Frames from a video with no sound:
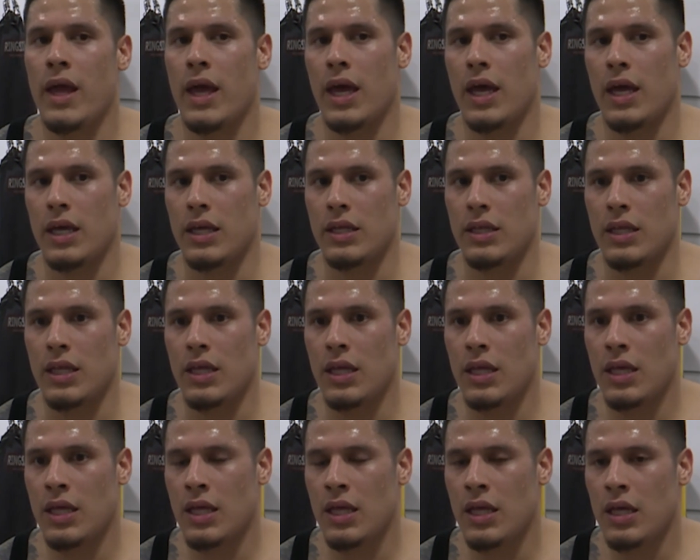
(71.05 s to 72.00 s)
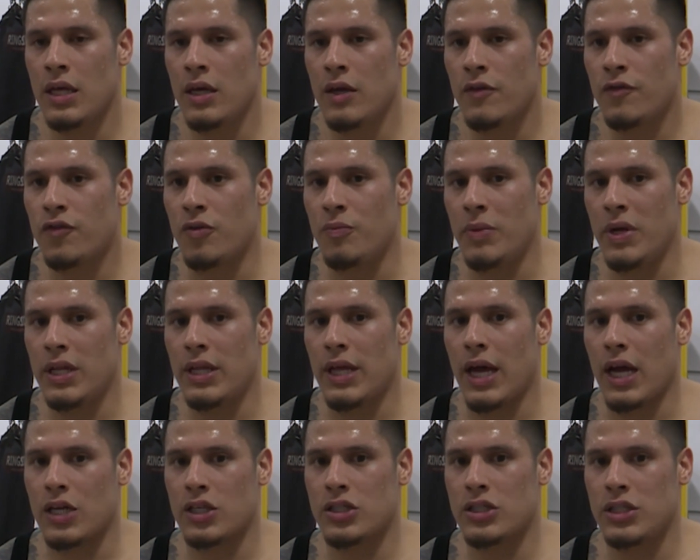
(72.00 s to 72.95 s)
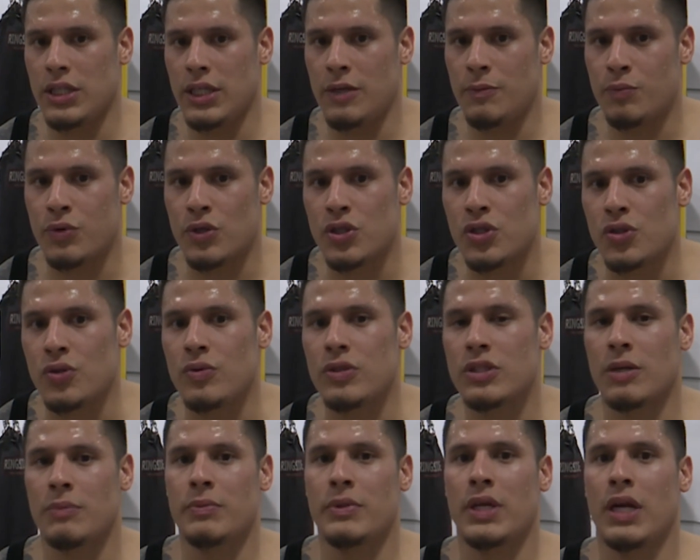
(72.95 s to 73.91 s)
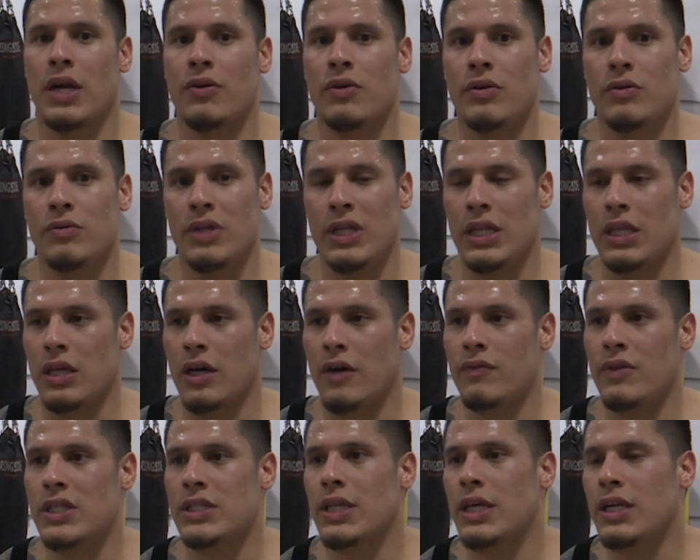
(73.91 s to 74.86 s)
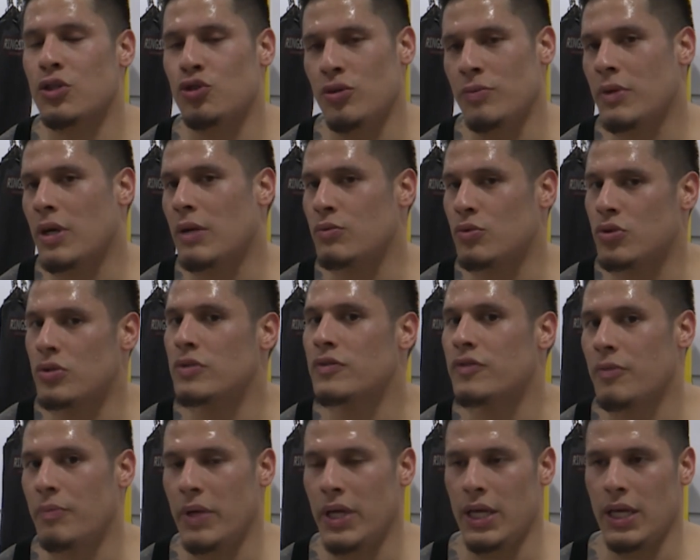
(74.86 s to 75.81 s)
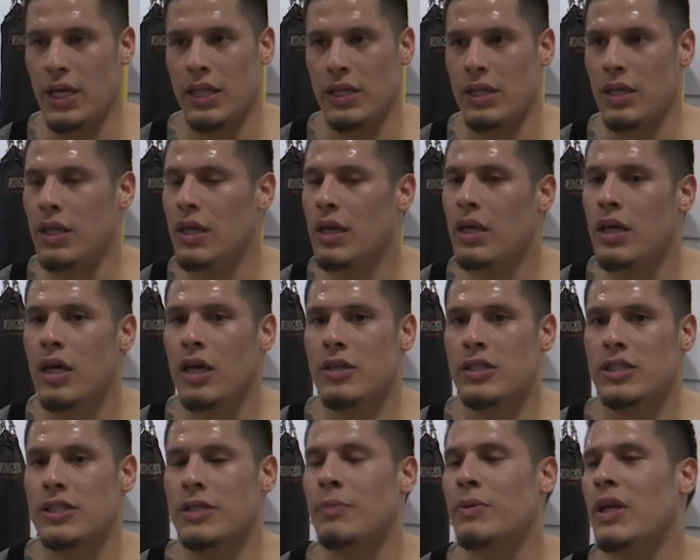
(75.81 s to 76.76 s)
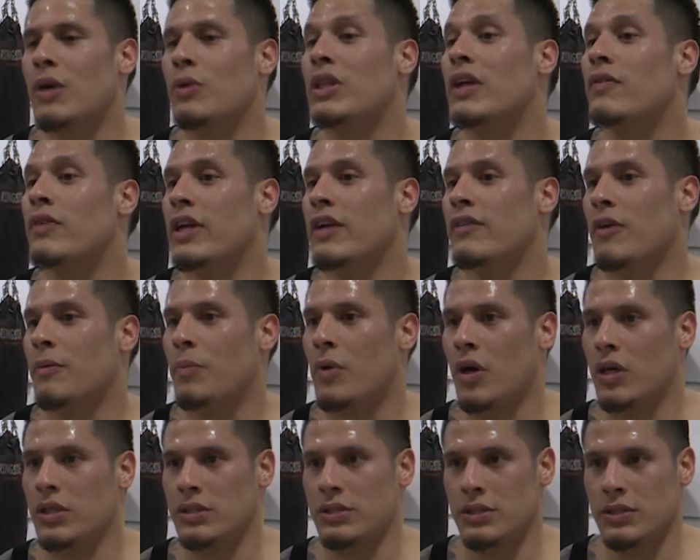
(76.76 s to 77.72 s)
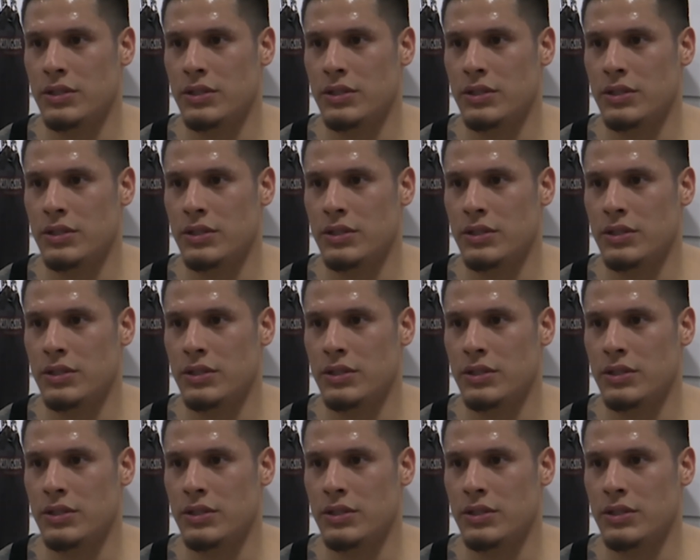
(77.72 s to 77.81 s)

And for me to actually pursue something I really, really love, it's like a dream come true for me and something I'll never give up on.